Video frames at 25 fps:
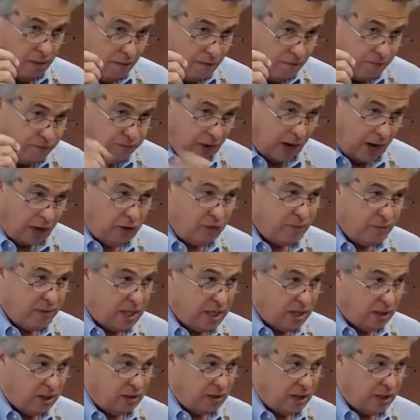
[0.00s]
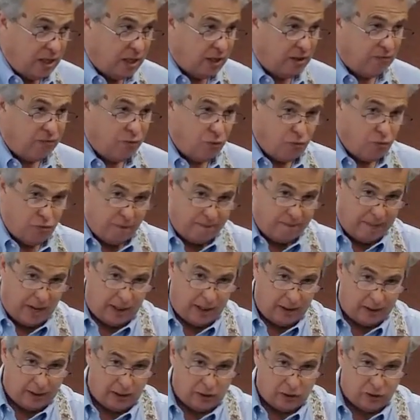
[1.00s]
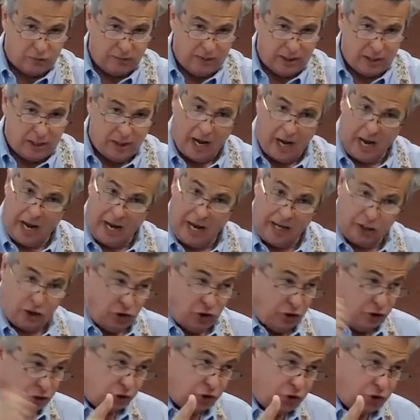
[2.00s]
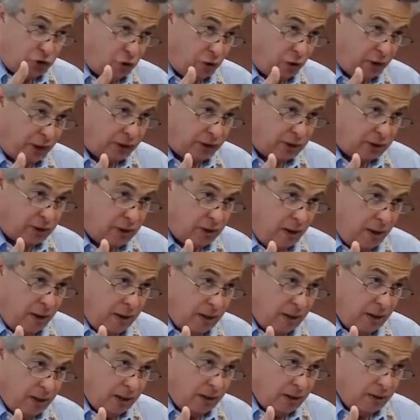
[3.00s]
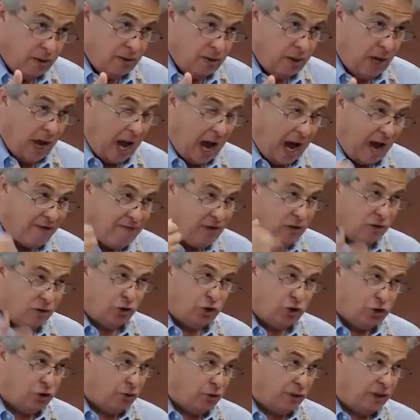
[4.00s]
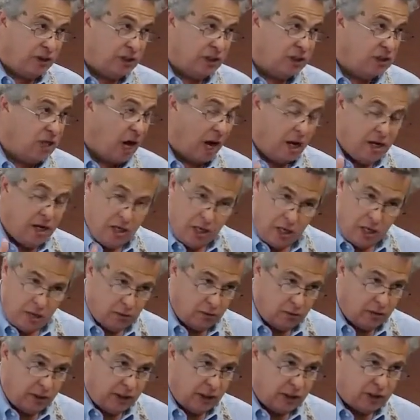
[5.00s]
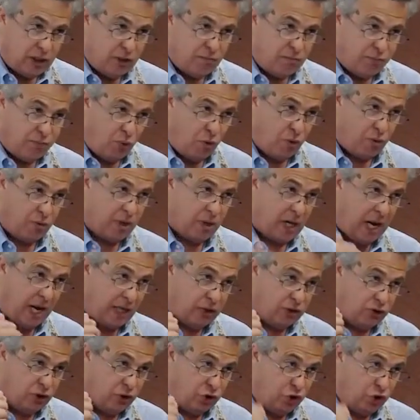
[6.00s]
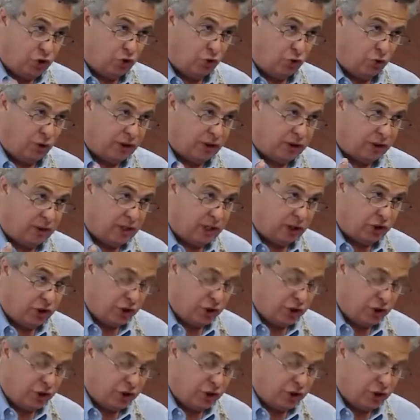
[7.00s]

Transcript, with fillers: Follow me and live, rebel against me and die. It's your choice. Having the choice is not nearly as important as the choice that